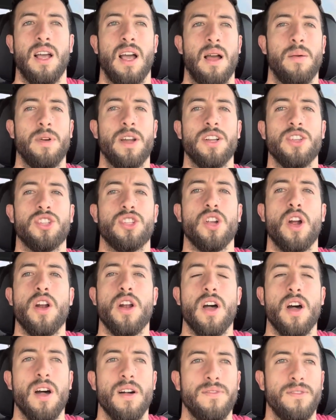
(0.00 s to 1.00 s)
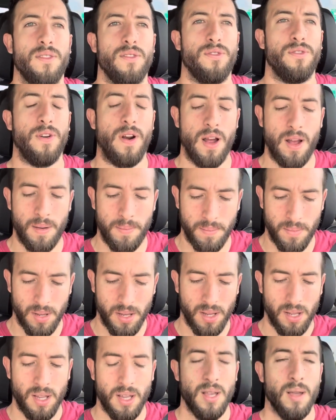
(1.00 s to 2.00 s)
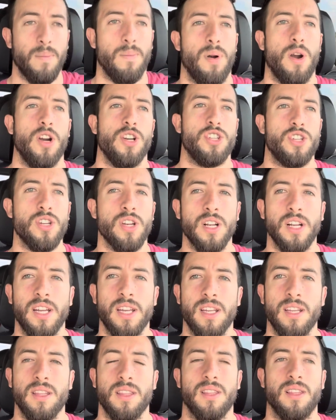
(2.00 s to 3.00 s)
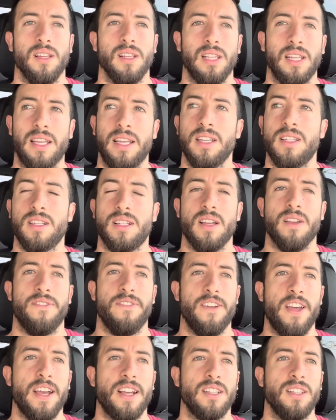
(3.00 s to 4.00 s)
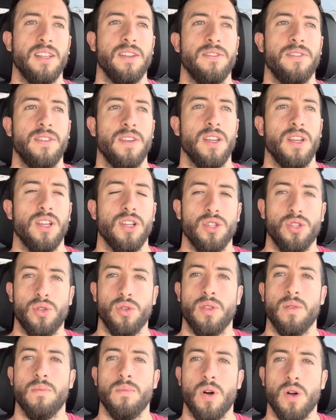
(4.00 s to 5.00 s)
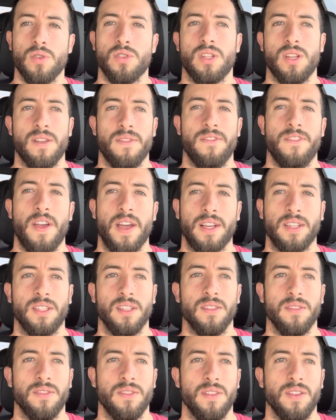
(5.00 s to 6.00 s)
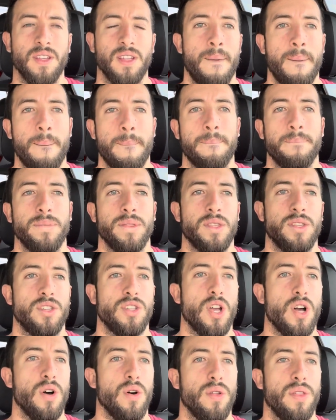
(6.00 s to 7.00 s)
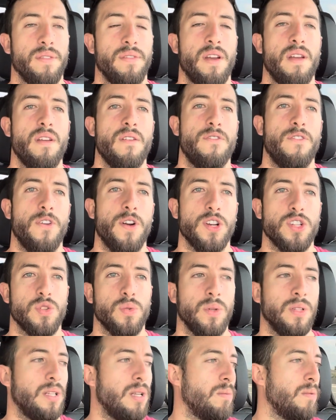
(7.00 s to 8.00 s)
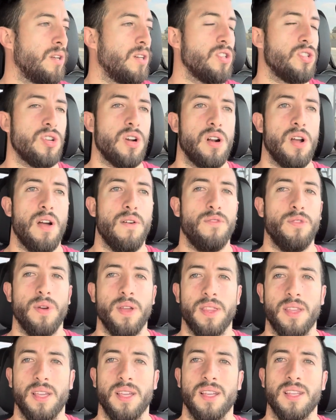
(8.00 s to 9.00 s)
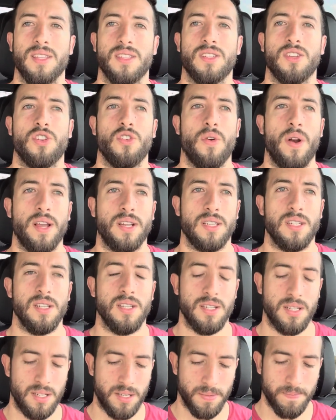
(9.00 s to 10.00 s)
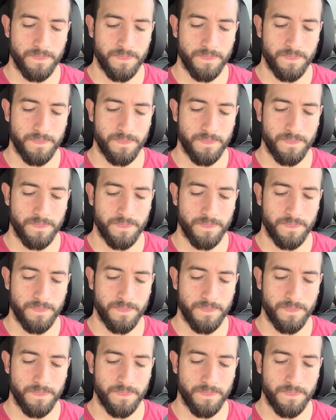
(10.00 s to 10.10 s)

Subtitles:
I'm going to start off from personally the least effective to the most effective. So the very first one that I'm going to start off with is Craigslist.